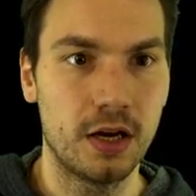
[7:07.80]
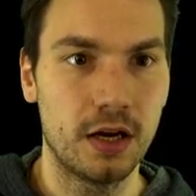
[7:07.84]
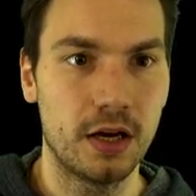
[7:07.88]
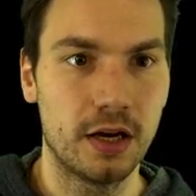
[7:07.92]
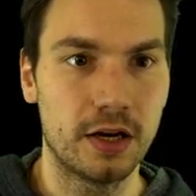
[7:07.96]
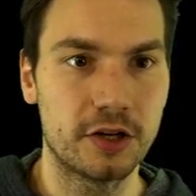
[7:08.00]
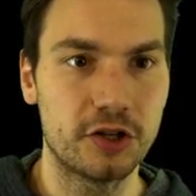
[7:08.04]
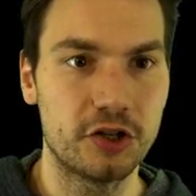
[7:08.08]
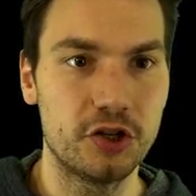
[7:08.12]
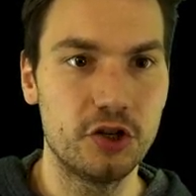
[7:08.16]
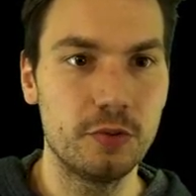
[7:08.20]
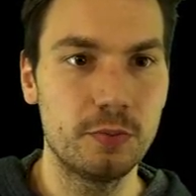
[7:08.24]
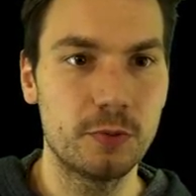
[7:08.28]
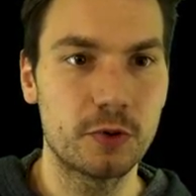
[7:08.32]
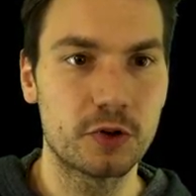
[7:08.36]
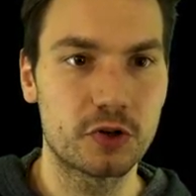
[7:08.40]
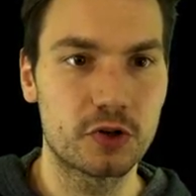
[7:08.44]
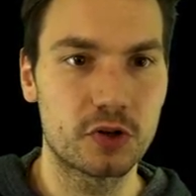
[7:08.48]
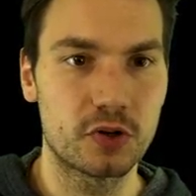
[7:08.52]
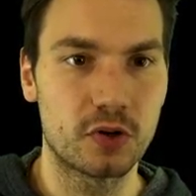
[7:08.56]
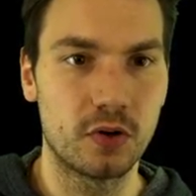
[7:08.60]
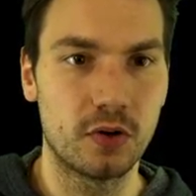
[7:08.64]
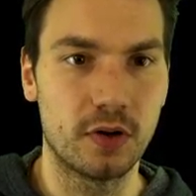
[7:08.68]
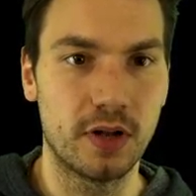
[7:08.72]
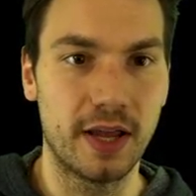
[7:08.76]

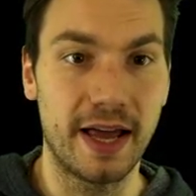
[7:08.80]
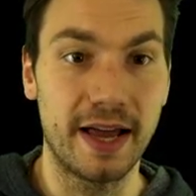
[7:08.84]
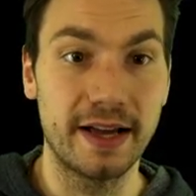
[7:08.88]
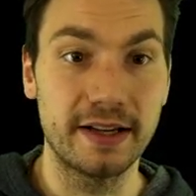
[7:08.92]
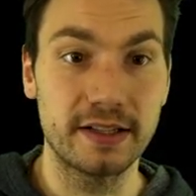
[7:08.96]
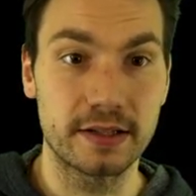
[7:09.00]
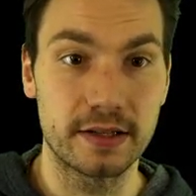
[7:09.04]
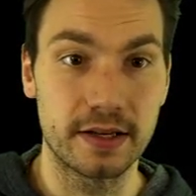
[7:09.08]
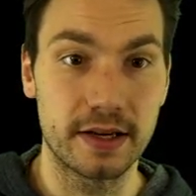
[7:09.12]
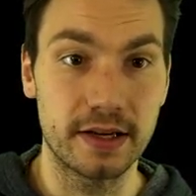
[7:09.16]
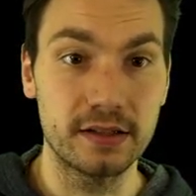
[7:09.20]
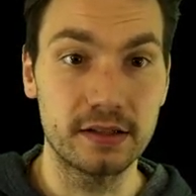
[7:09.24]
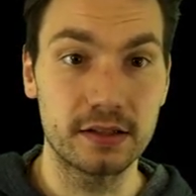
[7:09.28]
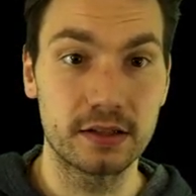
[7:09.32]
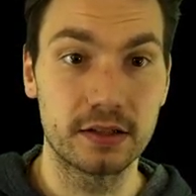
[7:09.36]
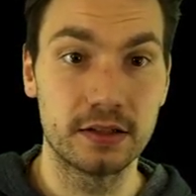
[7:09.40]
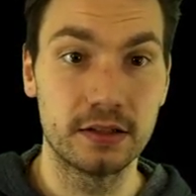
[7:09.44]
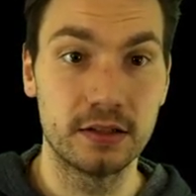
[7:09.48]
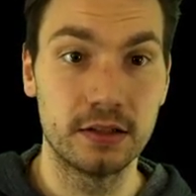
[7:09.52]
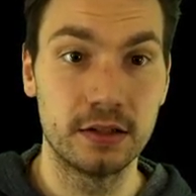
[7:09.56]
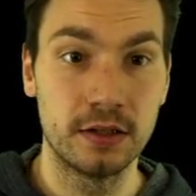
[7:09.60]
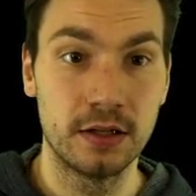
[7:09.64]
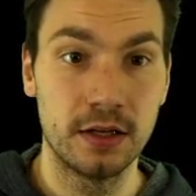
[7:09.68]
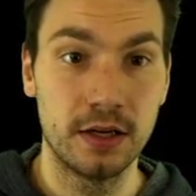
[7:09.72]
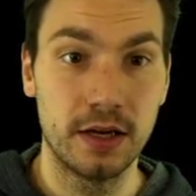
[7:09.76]
kubectl exec
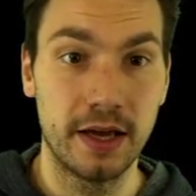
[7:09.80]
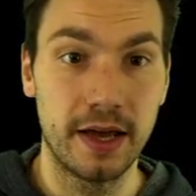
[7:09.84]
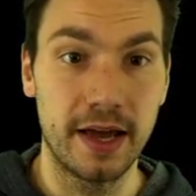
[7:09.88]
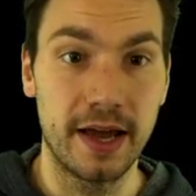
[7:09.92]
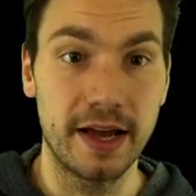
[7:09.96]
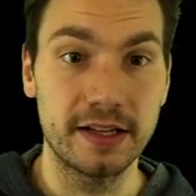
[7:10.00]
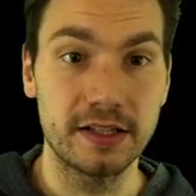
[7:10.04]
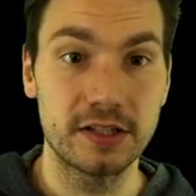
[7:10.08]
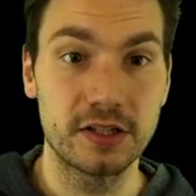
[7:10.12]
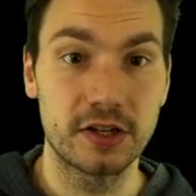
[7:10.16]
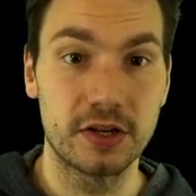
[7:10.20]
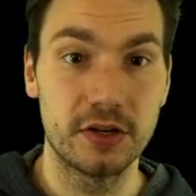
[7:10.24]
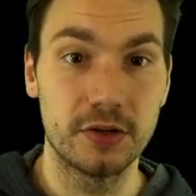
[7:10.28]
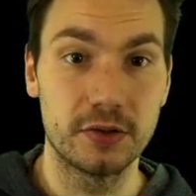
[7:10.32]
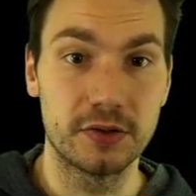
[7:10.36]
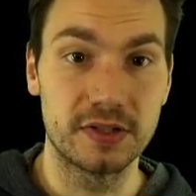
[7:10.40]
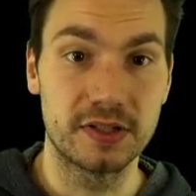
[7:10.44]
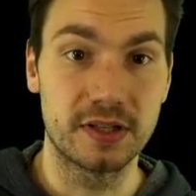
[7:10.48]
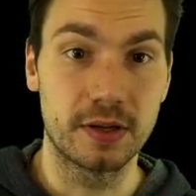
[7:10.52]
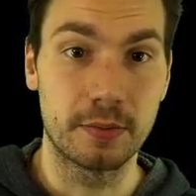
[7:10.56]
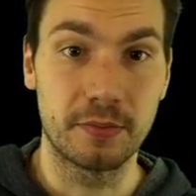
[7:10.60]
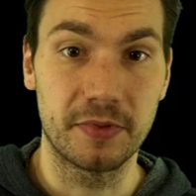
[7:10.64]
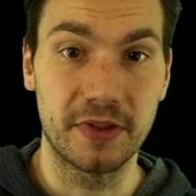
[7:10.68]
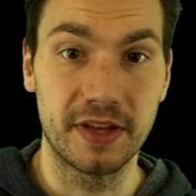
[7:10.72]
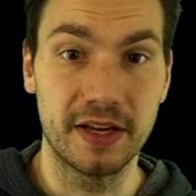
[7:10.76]
execute
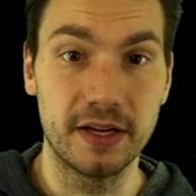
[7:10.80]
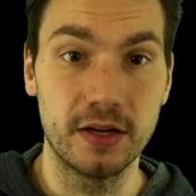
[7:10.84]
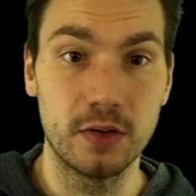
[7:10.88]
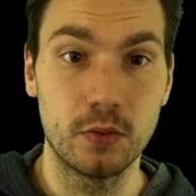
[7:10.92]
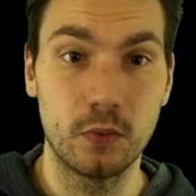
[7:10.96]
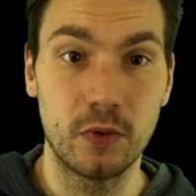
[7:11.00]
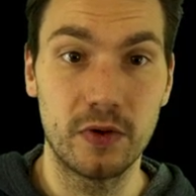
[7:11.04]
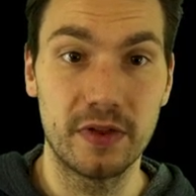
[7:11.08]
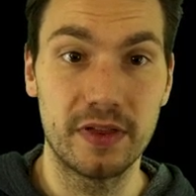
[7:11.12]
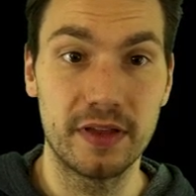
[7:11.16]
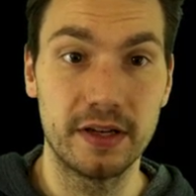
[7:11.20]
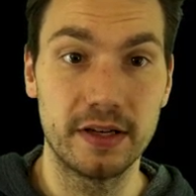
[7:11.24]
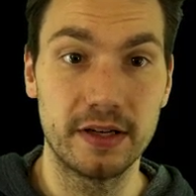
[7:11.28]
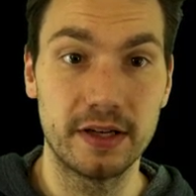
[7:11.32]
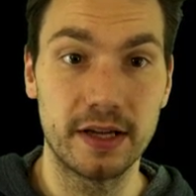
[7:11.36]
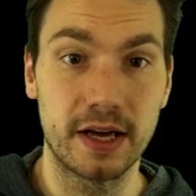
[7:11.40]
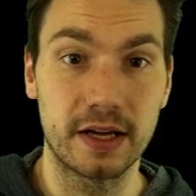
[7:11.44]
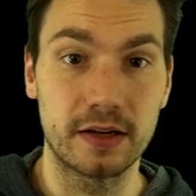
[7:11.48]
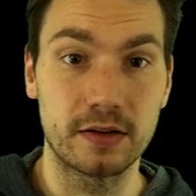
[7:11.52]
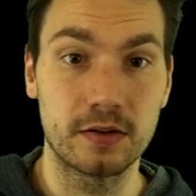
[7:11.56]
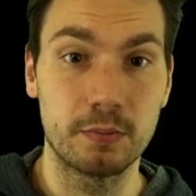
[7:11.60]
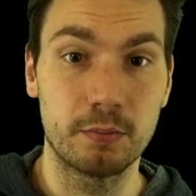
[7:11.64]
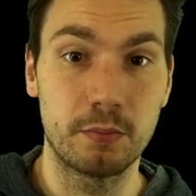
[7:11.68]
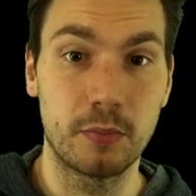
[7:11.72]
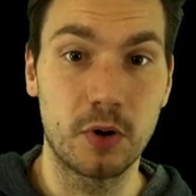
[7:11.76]
something within
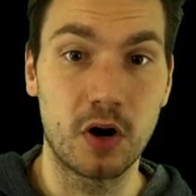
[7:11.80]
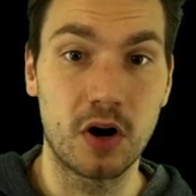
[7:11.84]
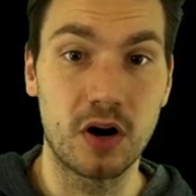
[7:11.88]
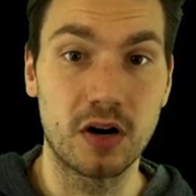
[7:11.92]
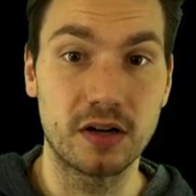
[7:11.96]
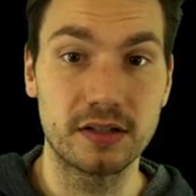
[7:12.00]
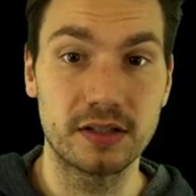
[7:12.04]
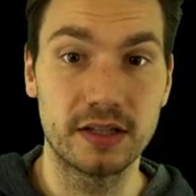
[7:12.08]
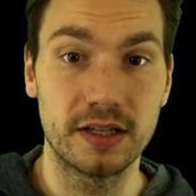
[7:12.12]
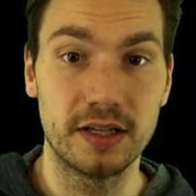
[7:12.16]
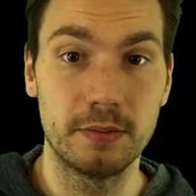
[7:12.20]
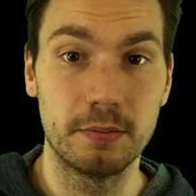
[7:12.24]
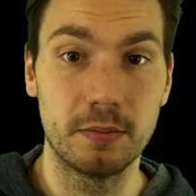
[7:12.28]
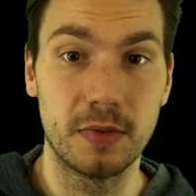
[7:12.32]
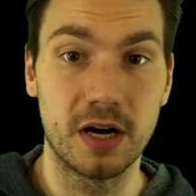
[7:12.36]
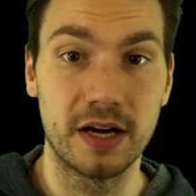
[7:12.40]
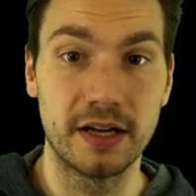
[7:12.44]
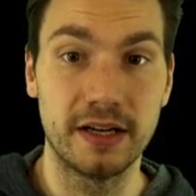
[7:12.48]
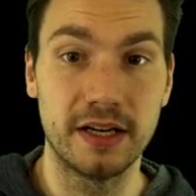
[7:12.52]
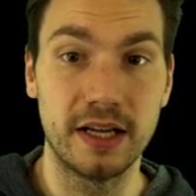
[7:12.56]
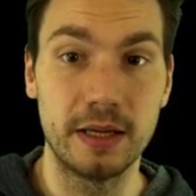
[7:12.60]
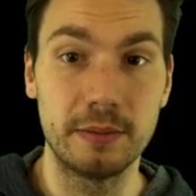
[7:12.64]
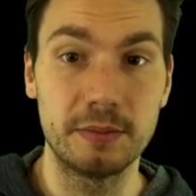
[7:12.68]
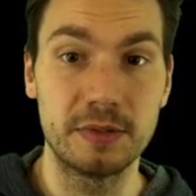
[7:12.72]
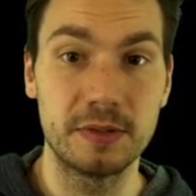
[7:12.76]
that pod in my
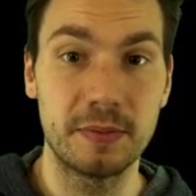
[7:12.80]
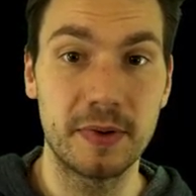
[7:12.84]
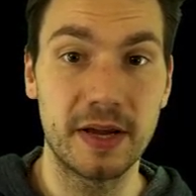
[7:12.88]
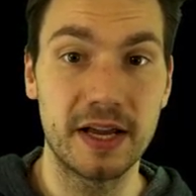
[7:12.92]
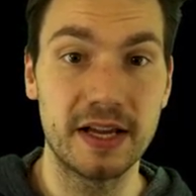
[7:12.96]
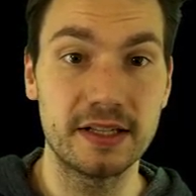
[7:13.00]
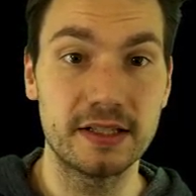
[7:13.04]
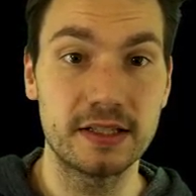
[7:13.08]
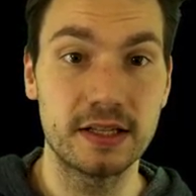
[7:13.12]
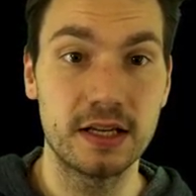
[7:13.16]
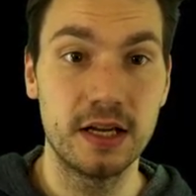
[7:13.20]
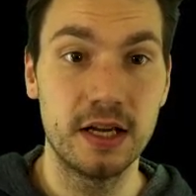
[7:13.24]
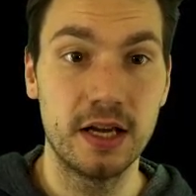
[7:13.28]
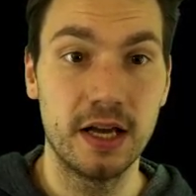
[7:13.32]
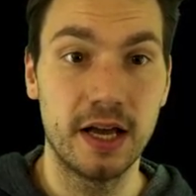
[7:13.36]
namespace.